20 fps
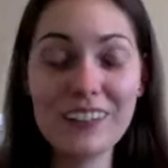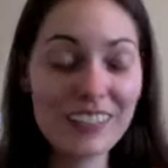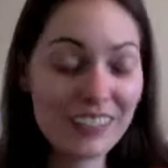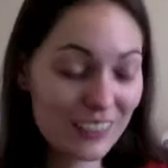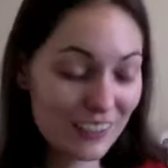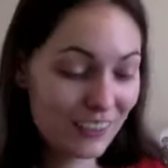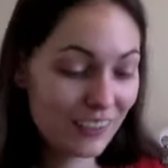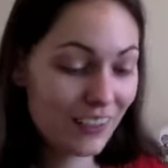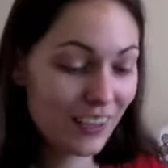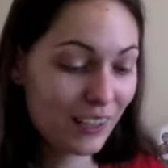
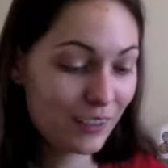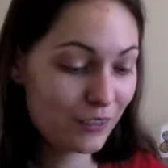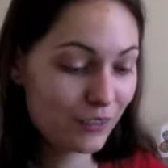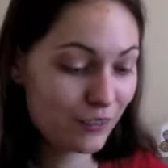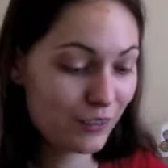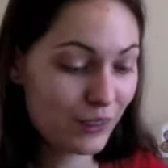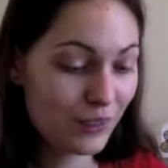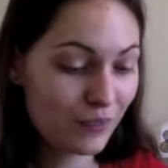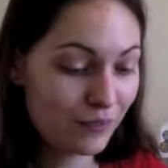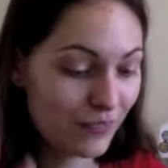He's gone
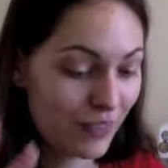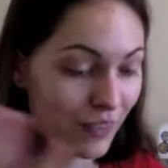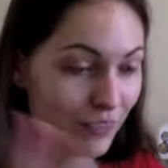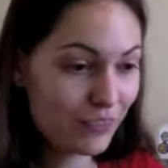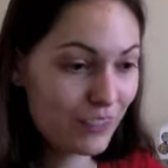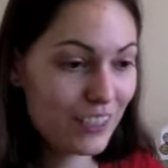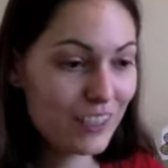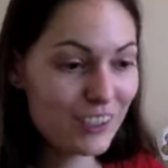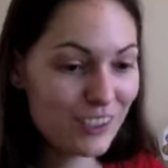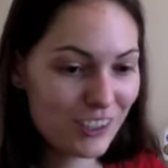from
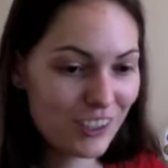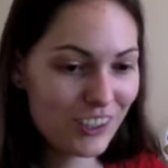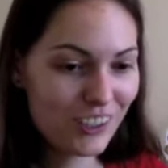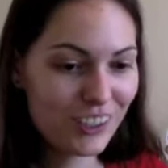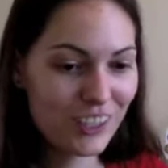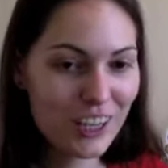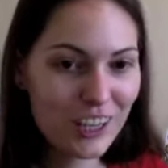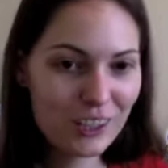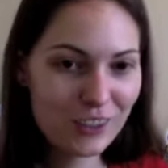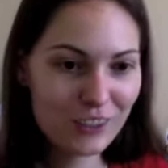
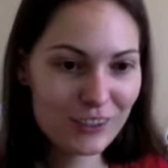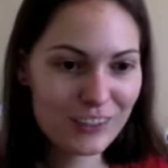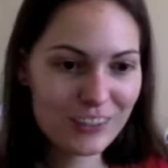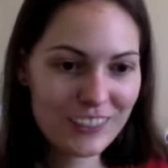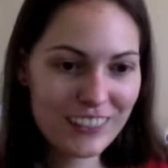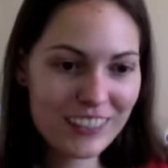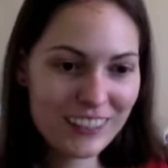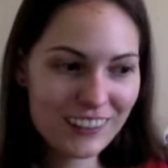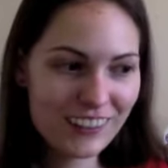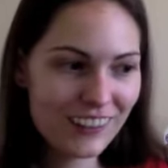Avenger to
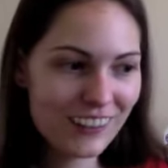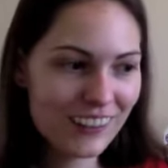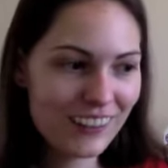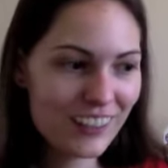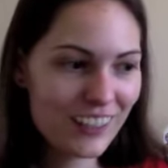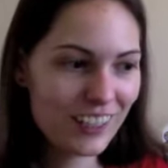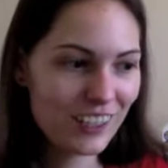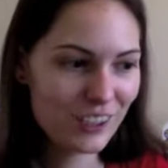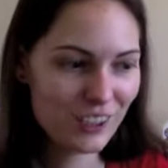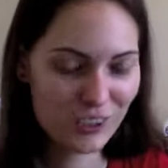Seeker
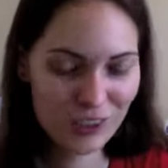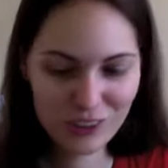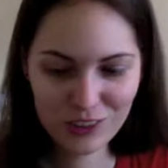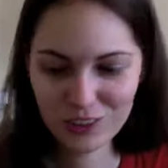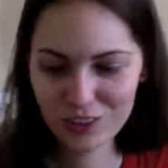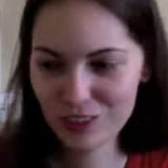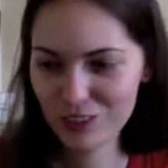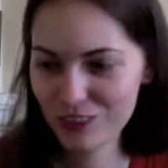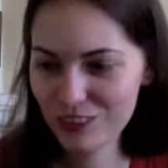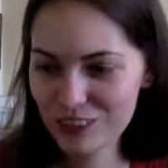
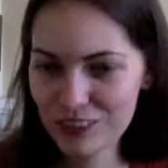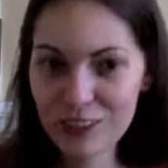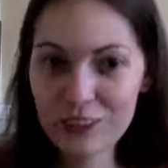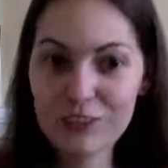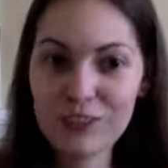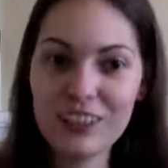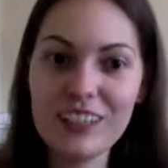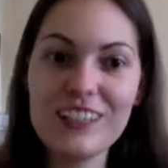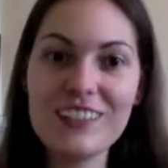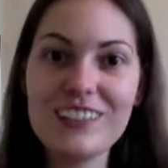to
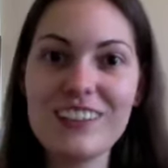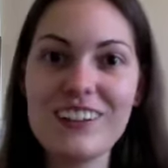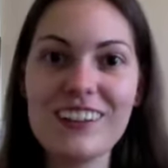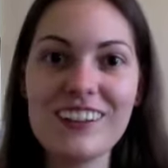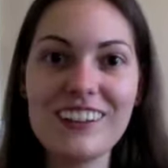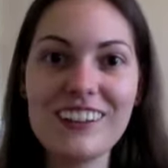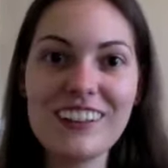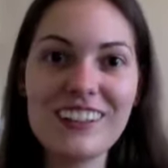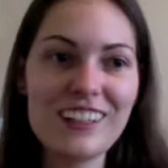Defender.